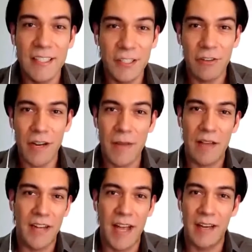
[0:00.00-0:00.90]
Instagram
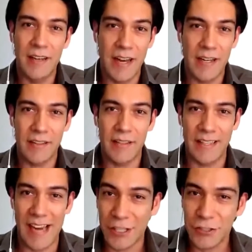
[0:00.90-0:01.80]
haven't added anything
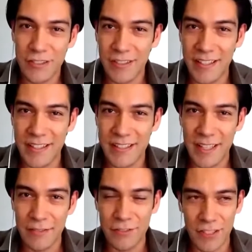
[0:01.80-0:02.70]
extra to this.
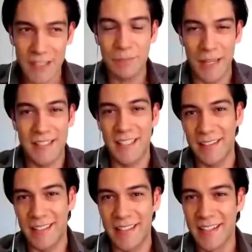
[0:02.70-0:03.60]
They've just
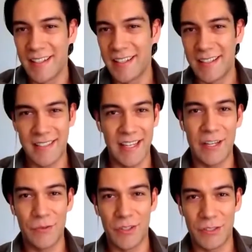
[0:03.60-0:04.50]
basically
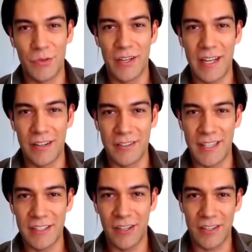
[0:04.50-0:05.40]
taken what's working on
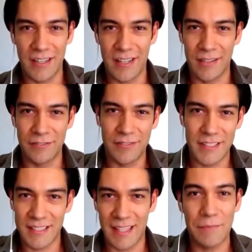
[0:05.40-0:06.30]
TikTok and kind of
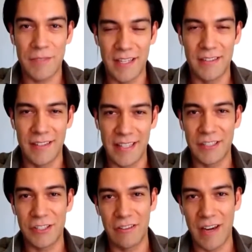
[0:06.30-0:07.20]
slapped it into the
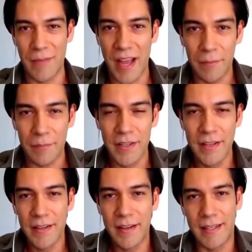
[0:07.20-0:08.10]
Instagram app.
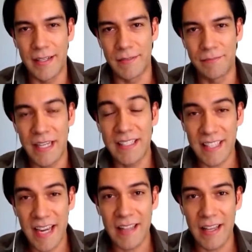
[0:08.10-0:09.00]
In
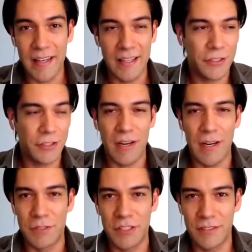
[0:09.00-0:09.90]
saying that,
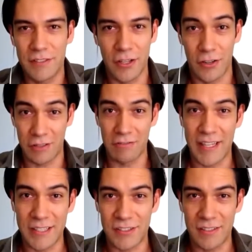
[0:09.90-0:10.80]
Instagram's got the
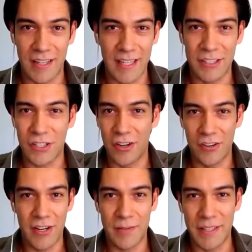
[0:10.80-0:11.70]
reach. Like, it's
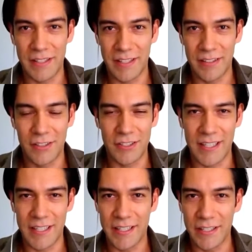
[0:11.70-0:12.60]
got 9 million
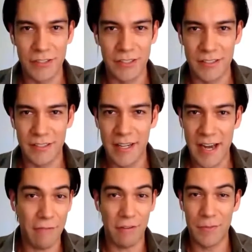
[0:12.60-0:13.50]
Aussie users
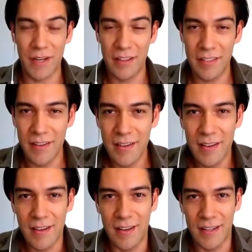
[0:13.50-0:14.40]
every month.
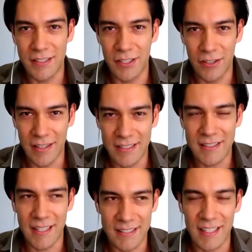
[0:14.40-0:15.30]
So
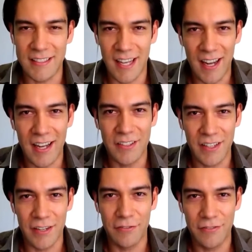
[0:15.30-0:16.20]
it's hard to
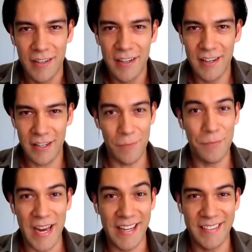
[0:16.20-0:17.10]
kind of
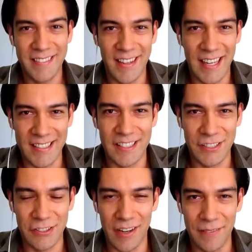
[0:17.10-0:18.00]
compete against
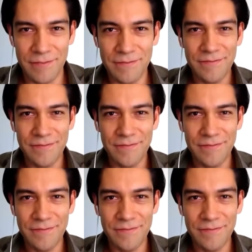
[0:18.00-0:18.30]
Instagram.